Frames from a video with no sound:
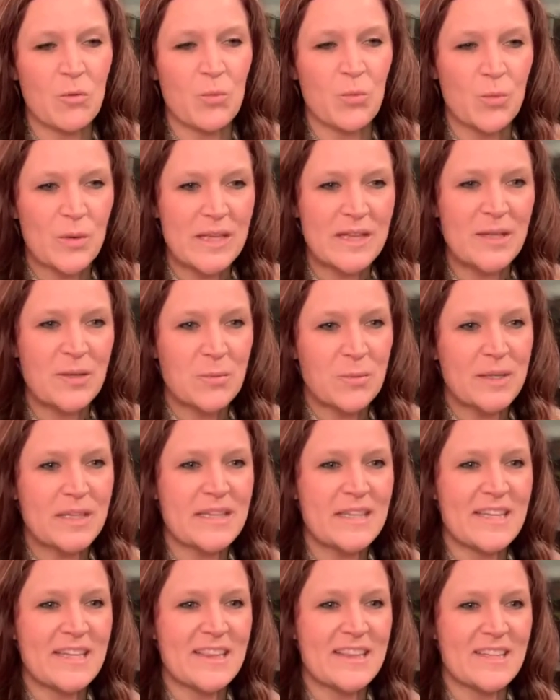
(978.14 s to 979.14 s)
really,
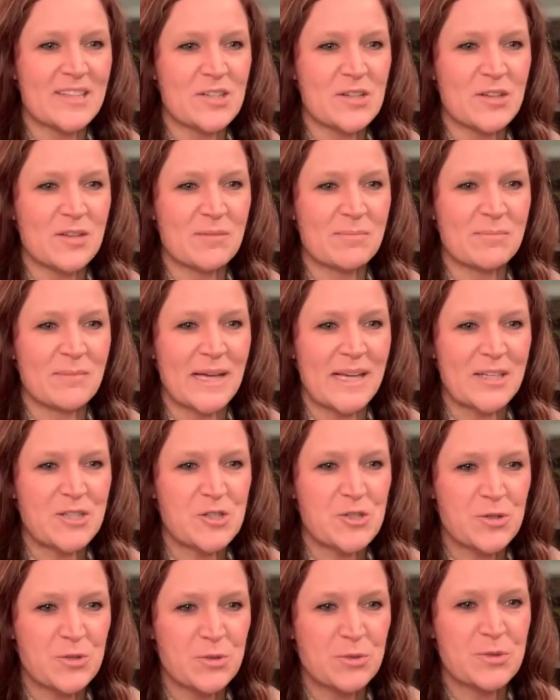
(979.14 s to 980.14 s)
really the, my
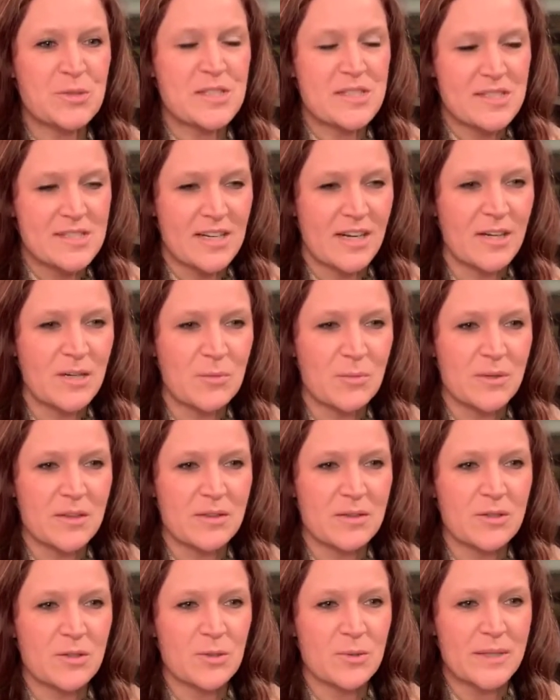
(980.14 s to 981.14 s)
true start
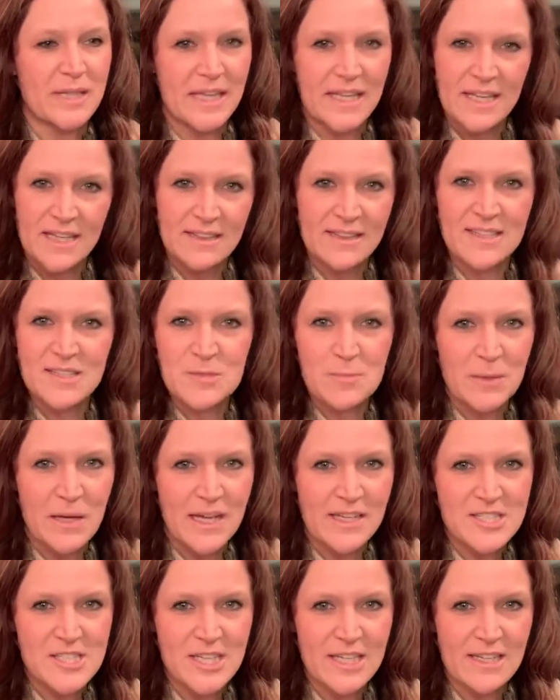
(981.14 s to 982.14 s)
with creating these
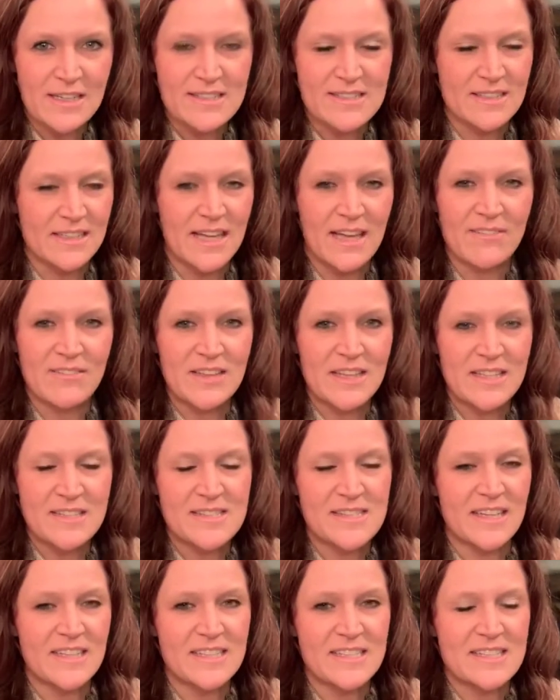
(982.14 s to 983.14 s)
projects and having
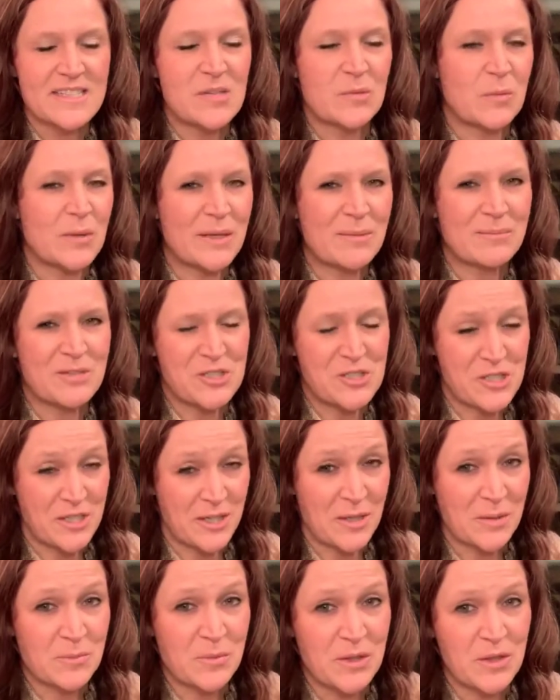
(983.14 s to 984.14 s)
these ideas and wanting to
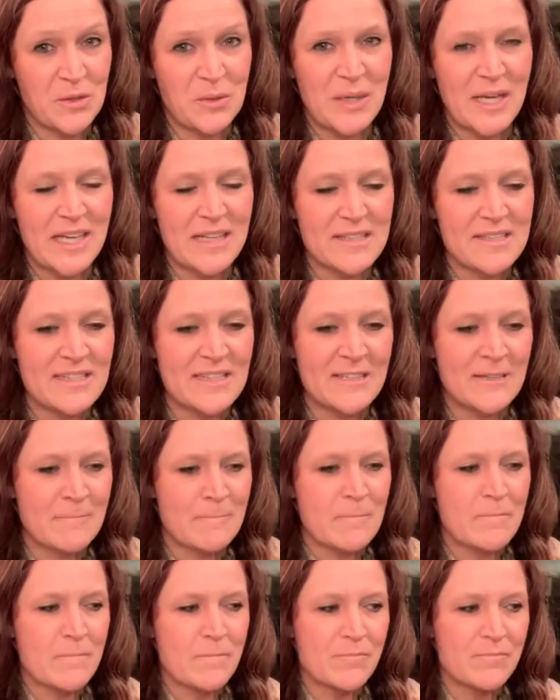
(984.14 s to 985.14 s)
share them with you guys
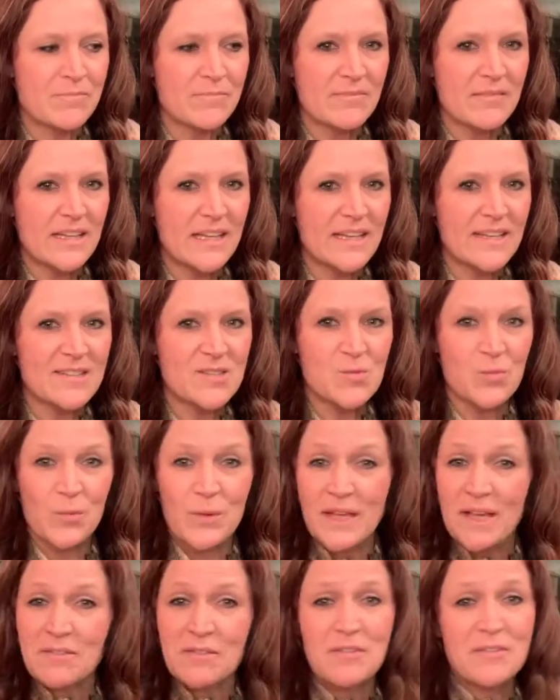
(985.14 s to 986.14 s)
is
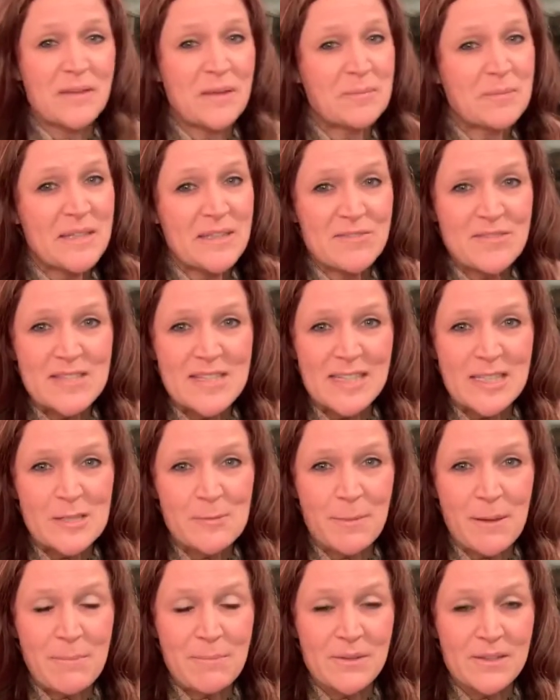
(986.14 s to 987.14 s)
we have a family of six
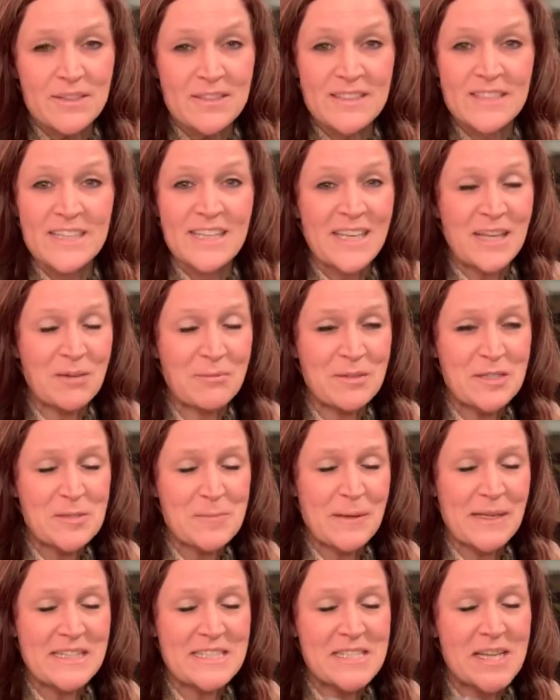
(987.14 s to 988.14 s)
people and we
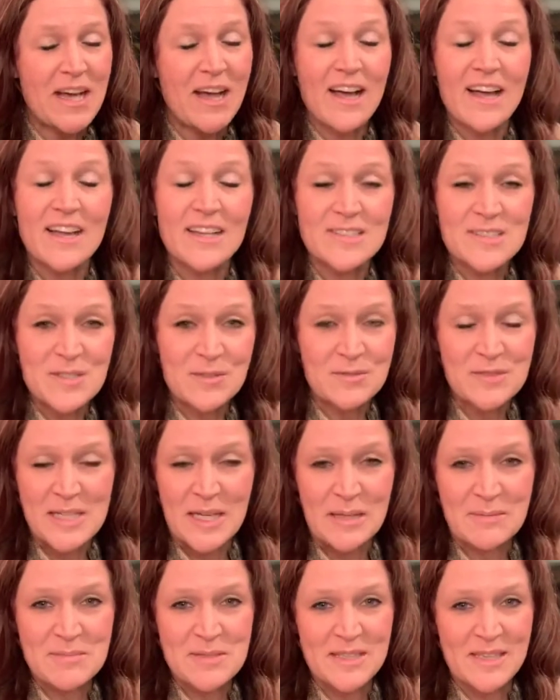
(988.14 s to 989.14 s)
spend tons of
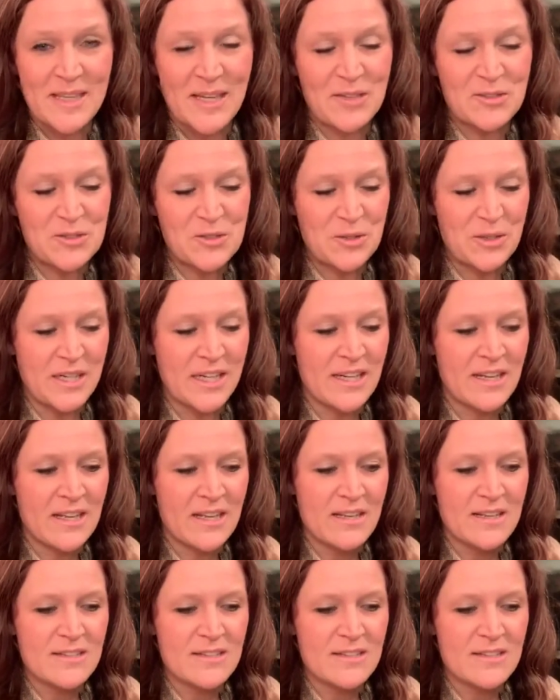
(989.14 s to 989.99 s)
times in the outdoor.